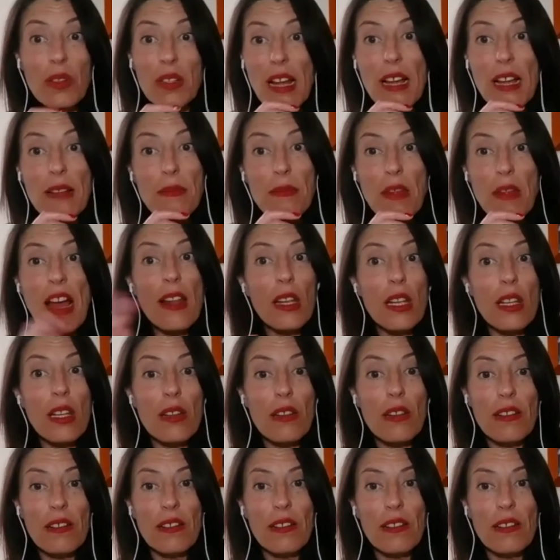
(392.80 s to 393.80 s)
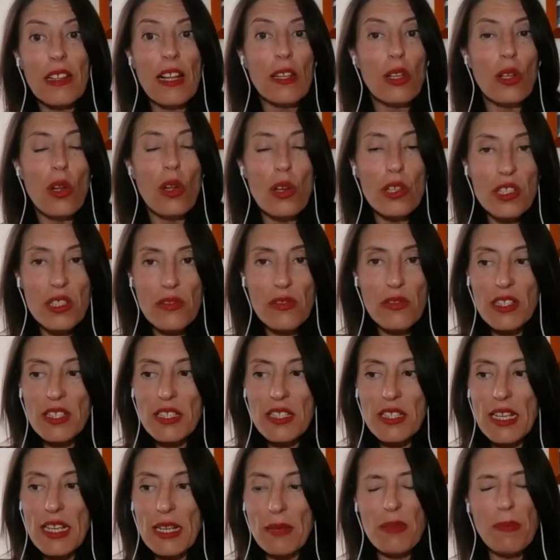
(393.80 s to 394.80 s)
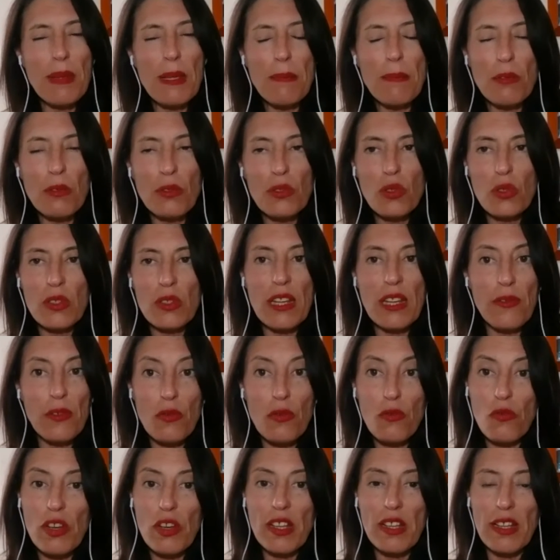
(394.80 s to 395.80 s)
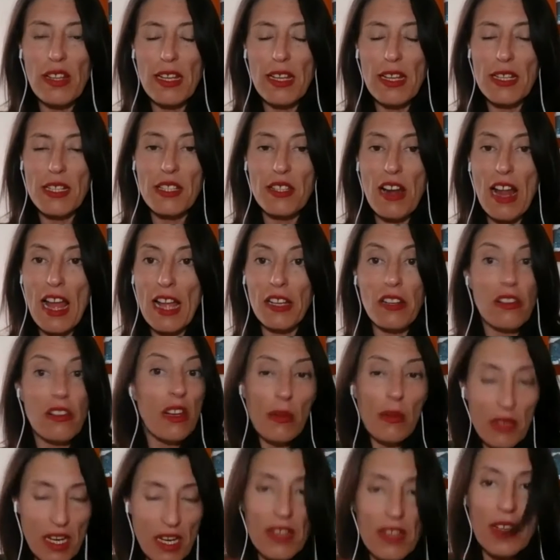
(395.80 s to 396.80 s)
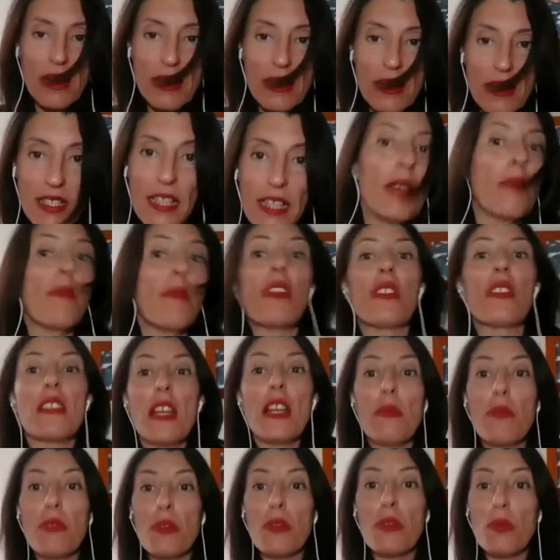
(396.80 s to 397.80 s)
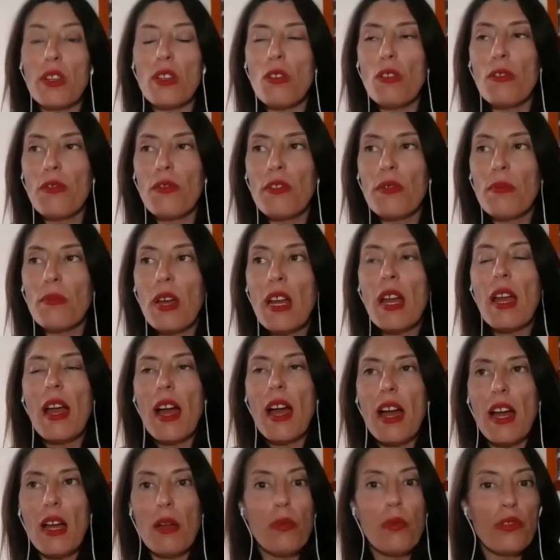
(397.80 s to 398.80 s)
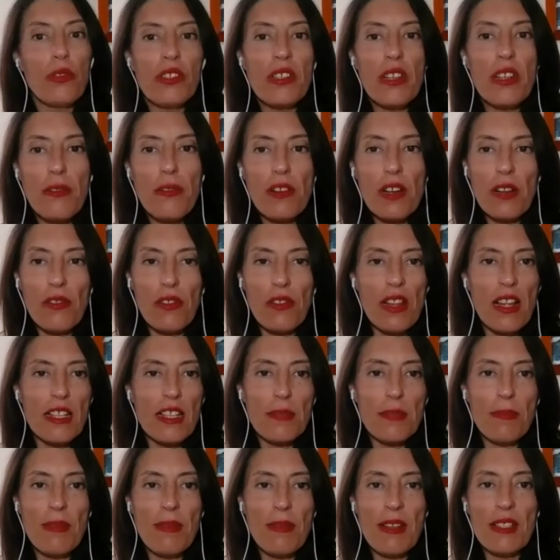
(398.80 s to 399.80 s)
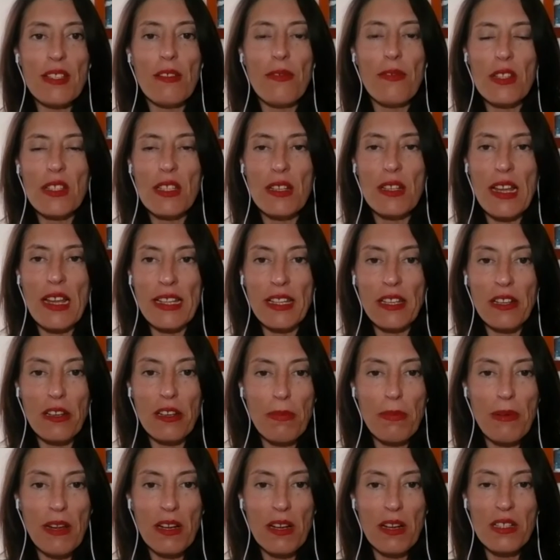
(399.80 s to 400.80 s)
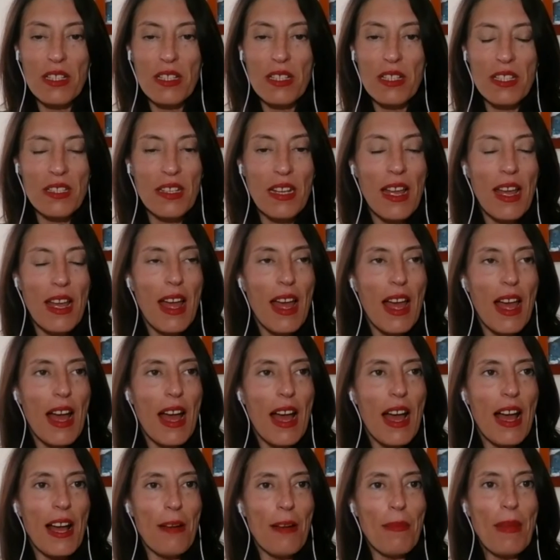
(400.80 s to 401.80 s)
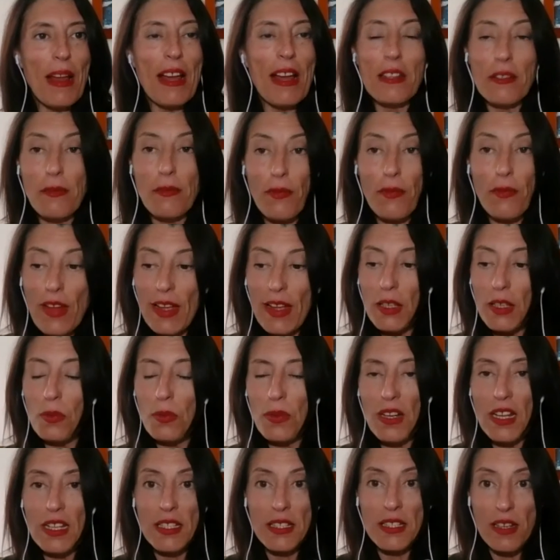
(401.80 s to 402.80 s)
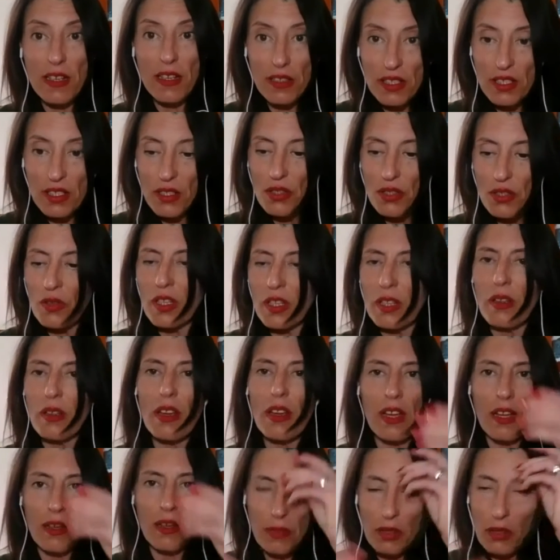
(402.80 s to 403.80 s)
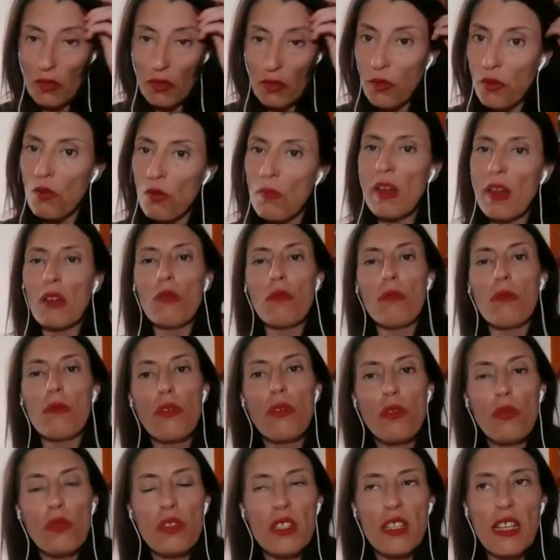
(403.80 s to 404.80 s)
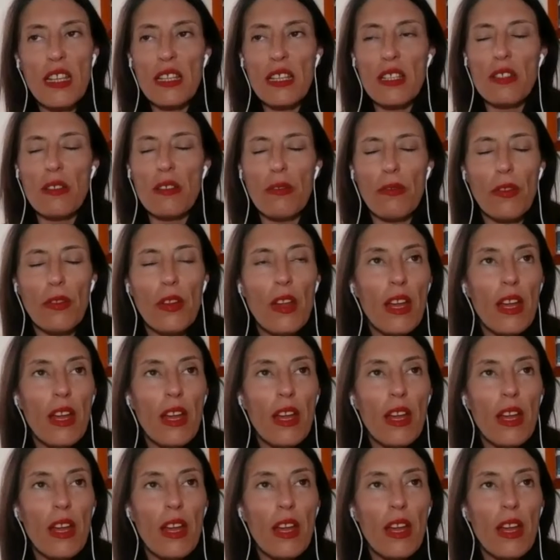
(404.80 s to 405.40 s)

But a lot of the times people don't even realise they're angry. I mean, and I say that because I was one of them. I would never have classed myself as an angry person. And in fact, when I started going through my own process of